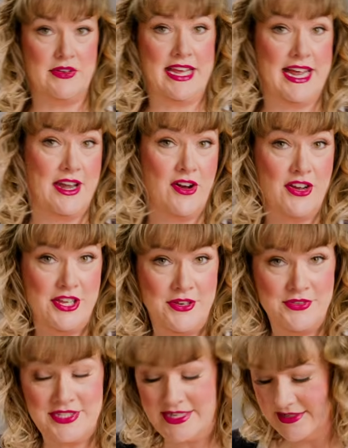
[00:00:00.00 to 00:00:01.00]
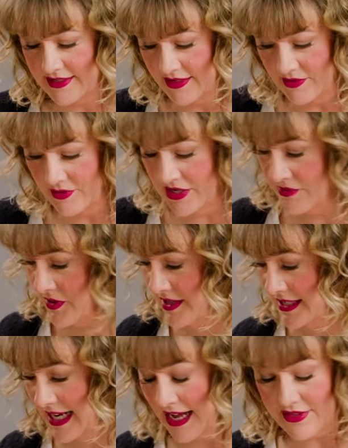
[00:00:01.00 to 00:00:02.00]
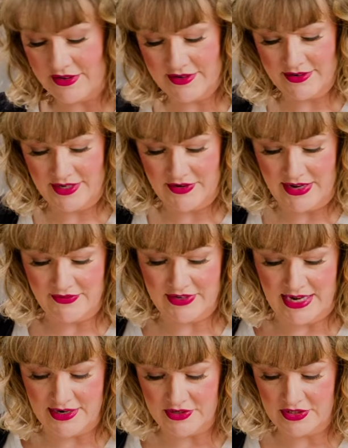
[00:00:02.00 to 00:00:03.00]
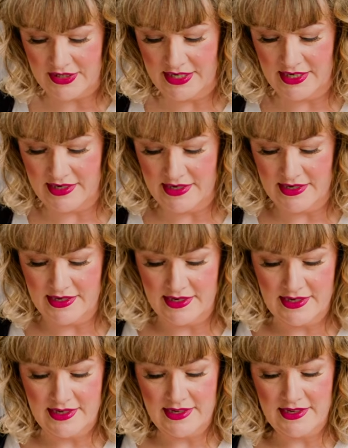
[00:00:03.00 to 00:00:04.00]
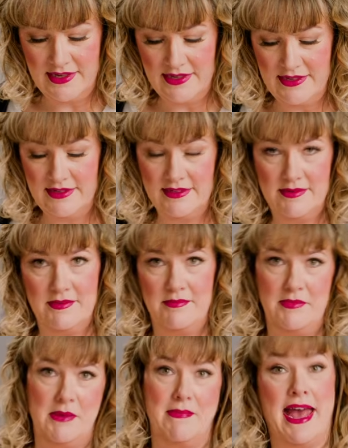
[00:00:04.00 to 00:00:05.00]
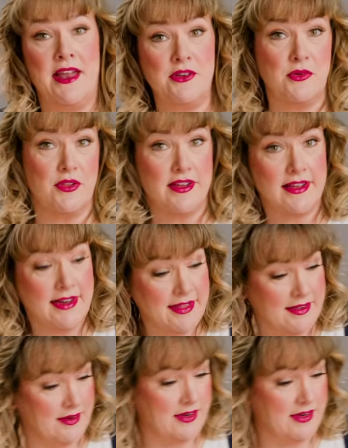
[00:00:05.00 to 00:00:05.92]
cannot use it when you want to gather. You have to actually be manual and cut it